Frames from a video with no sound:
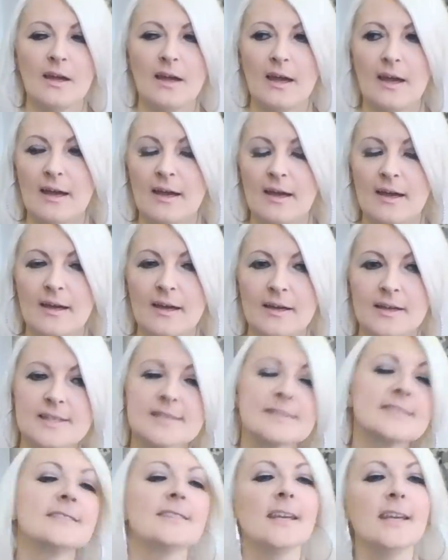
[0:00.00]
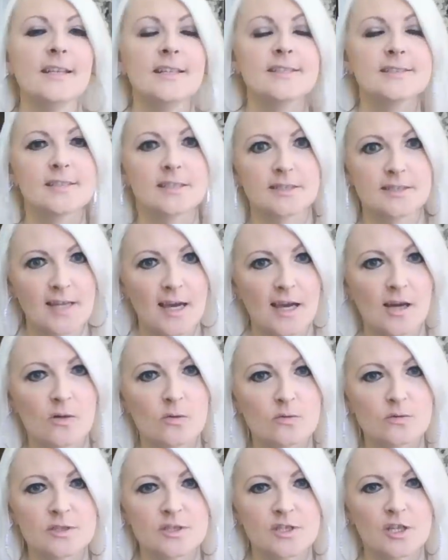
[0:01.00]
uh, cities and
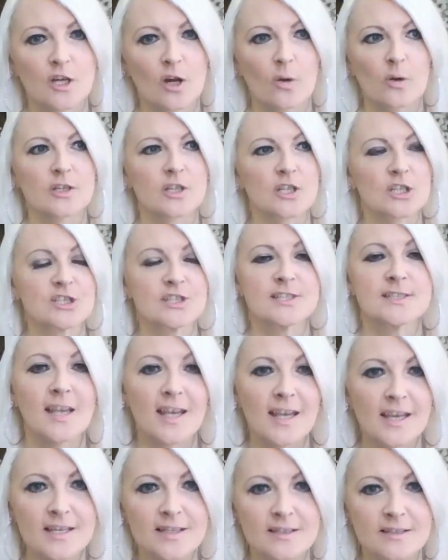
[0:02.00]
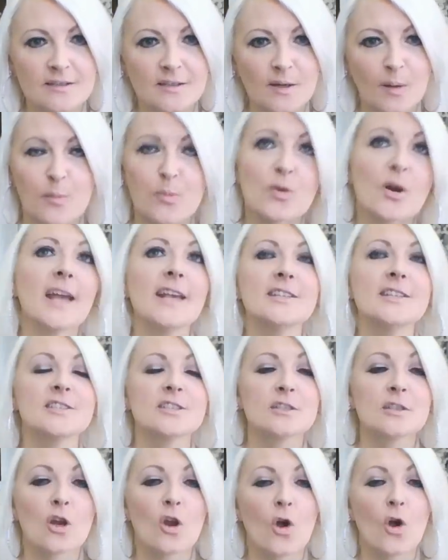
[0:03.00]
towns, you know, and they're singing, they're
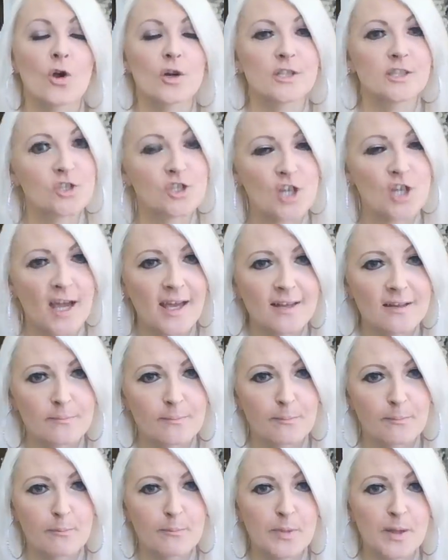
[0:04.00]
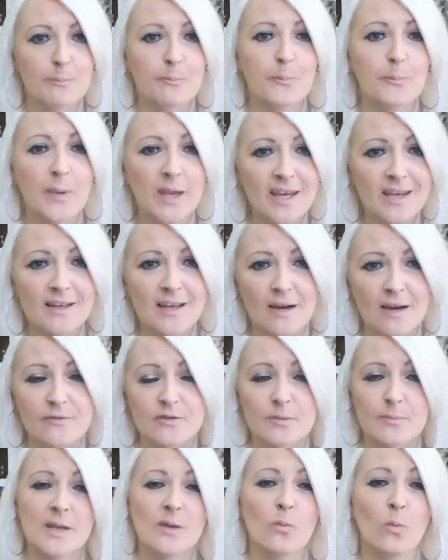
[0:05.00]
praising the Lord in jail, being beaten
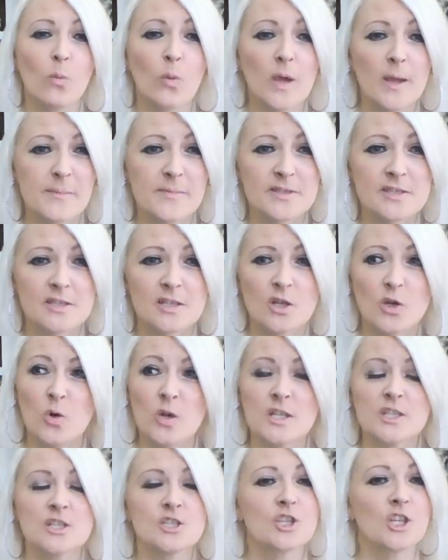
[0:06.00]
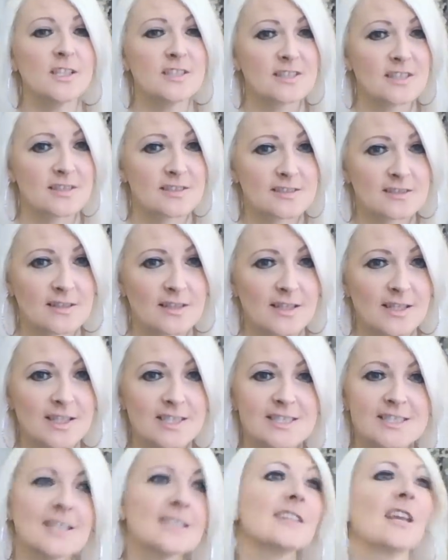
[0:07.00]
after being whipped. Look at Jesus.
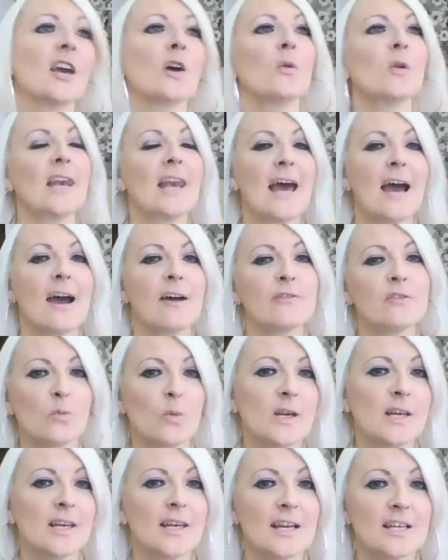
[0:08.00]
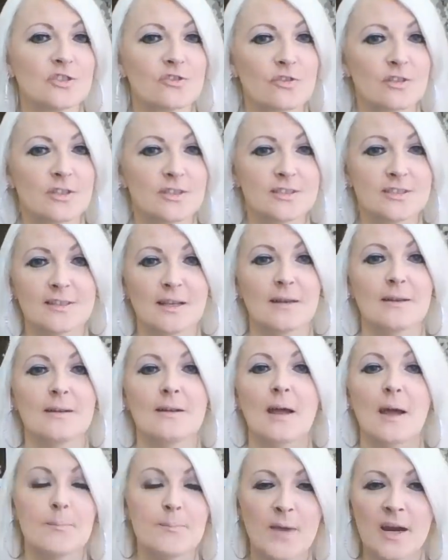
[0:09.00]
He'd sit down laughing with Lazarus and,
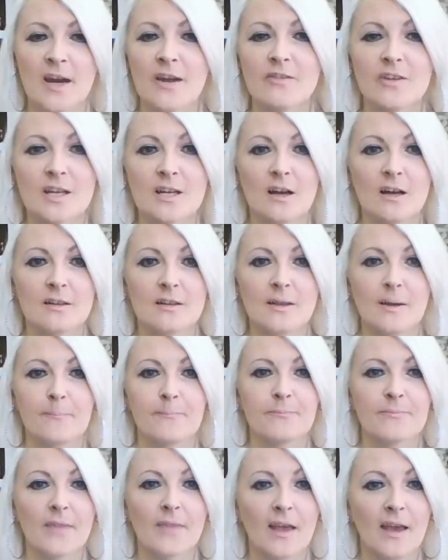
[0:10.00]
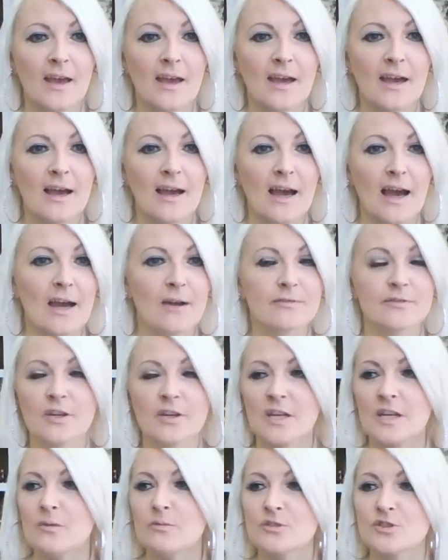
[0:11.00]
and Mary and all them after
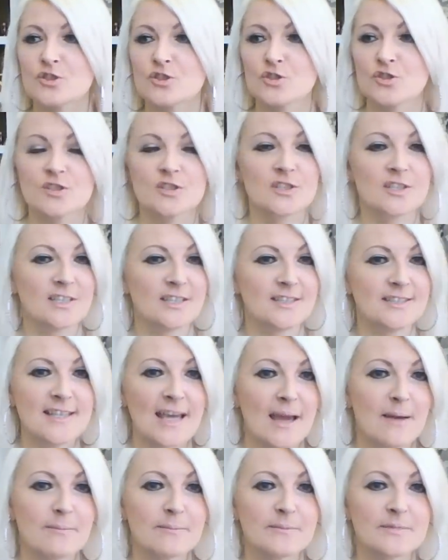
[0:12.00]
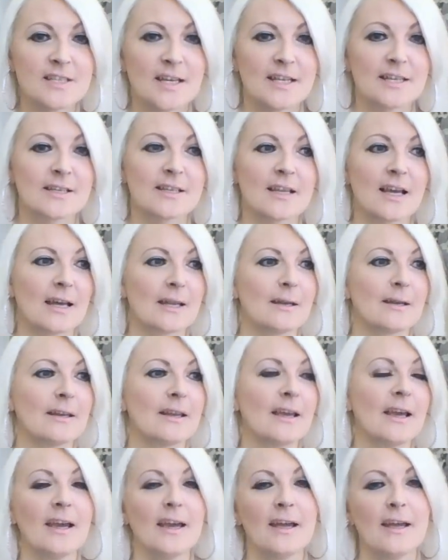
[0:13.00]
he was just condemned and, and
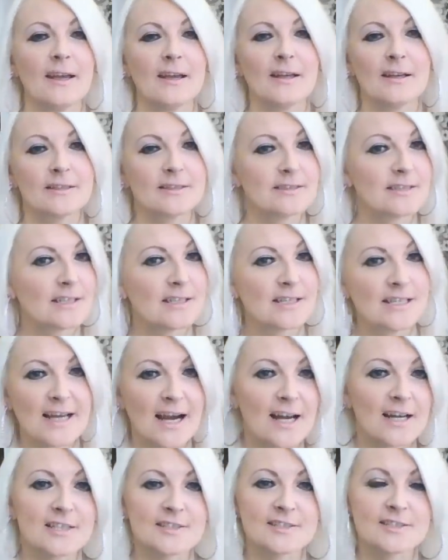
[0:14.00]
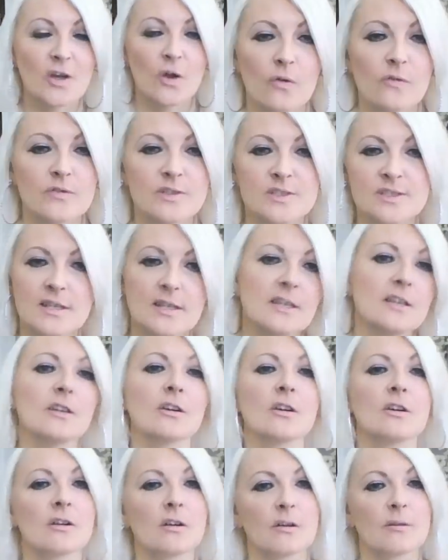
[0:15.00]
nearly cast of a city
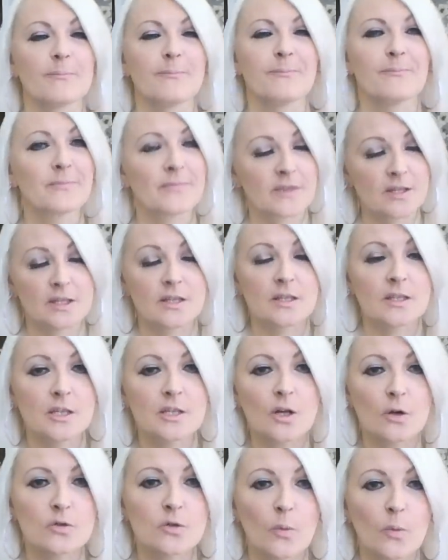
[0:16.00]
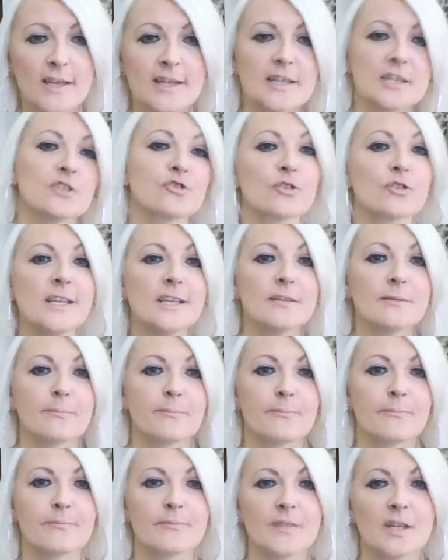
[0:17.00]
or, or you know the way they treat him.
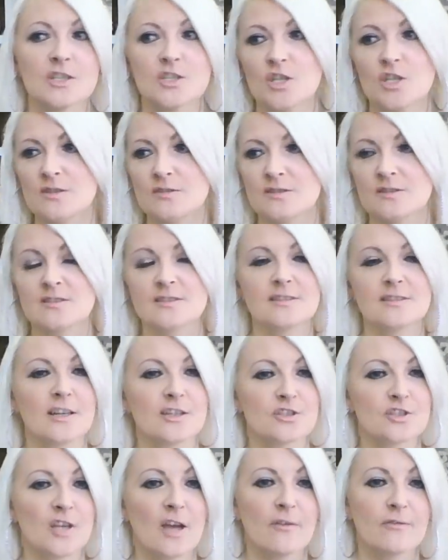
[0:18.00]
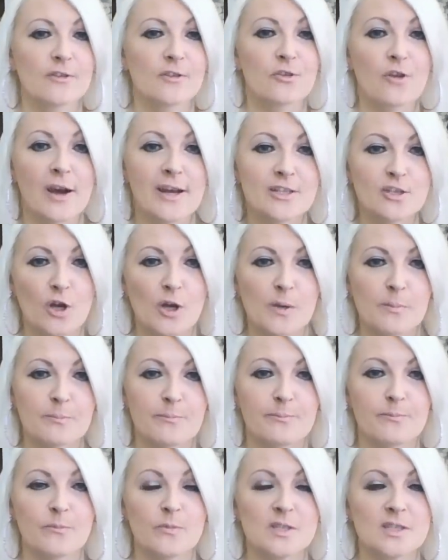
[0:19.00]
And Jesus is there just having a great
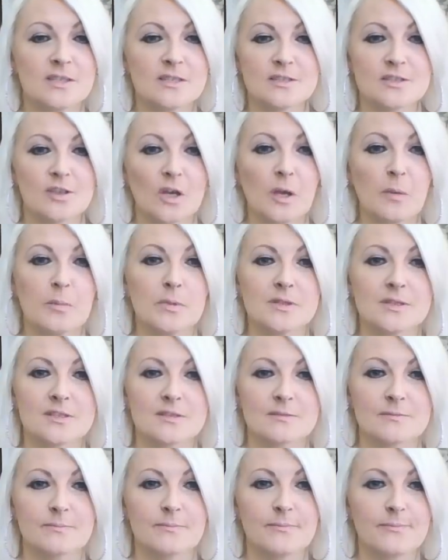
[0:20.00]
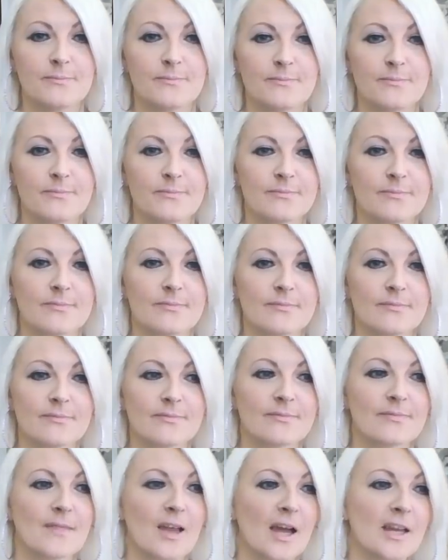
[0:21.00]
time with the disciples.
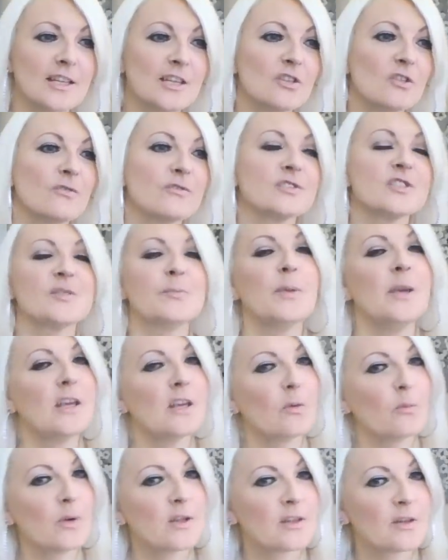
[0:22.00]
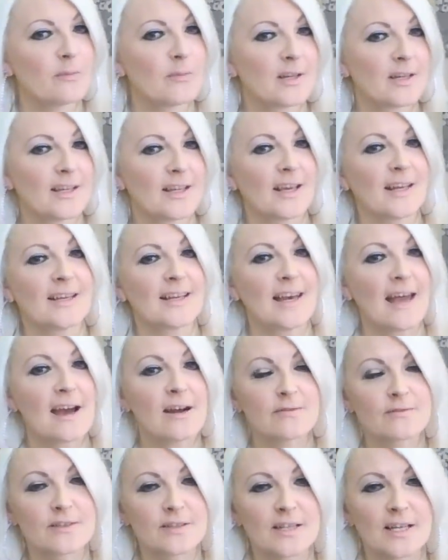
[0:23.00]
And he loved speaking with them and, and
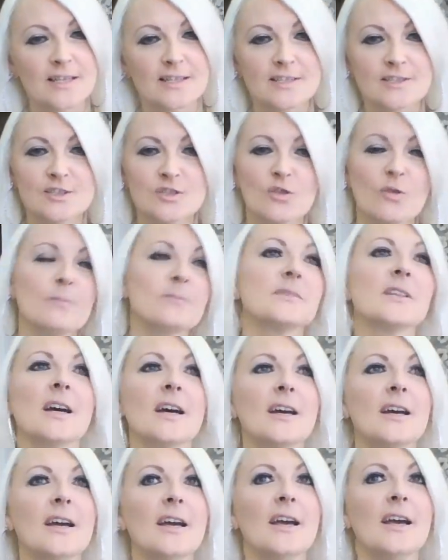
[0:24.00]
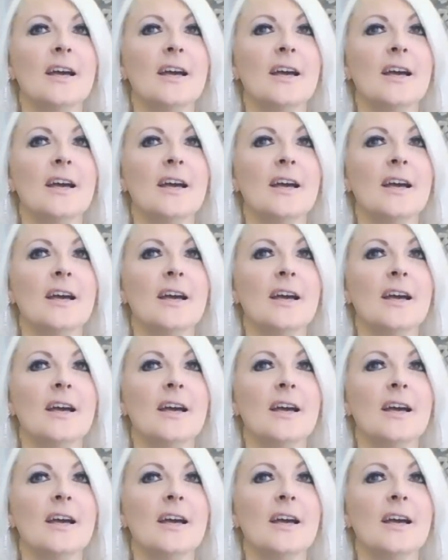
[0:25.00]
laughing. And that's something that